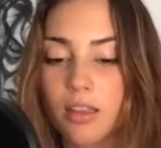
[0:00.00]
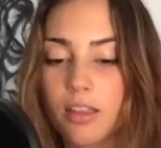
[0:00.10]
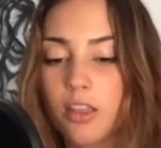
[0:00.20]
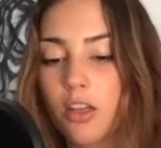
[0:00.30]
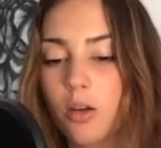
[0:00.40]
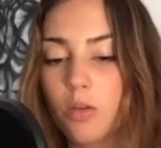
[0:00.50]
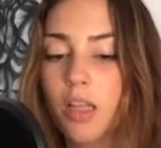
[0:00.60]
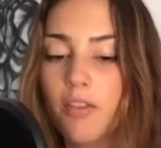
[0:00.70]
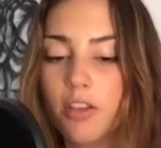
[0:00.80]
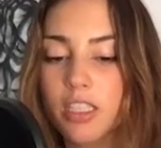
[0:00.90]
you know,
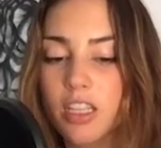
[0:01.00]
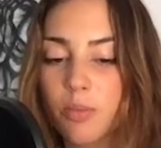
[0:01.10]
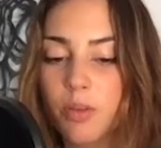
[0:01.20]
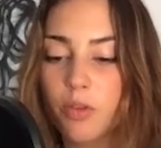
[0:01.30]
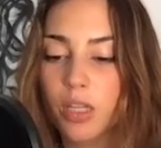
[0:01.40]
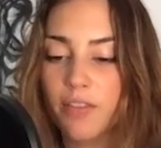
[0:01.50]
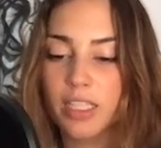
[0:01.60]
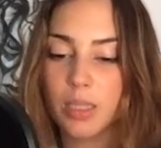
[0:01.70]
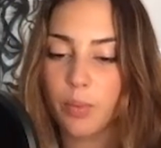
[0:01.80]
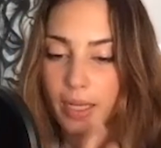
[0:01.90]
love yourself before
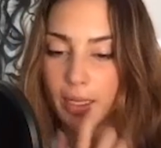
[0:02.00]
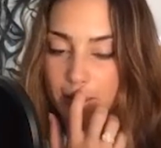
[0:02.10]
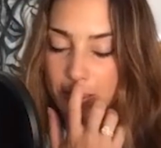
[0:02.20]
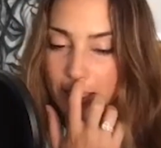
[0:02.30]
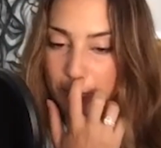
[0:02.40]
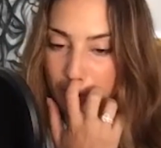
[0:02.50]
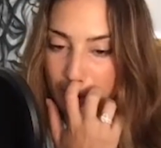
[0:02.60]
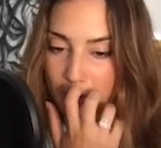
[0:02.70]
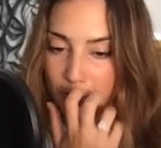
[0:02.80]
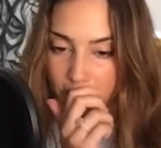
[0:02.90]
loving someone else is
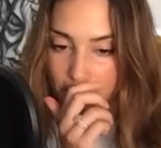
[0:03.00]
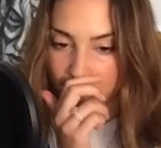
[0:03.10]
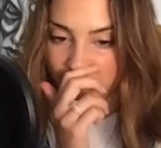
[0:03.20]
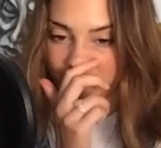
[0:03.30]
really true.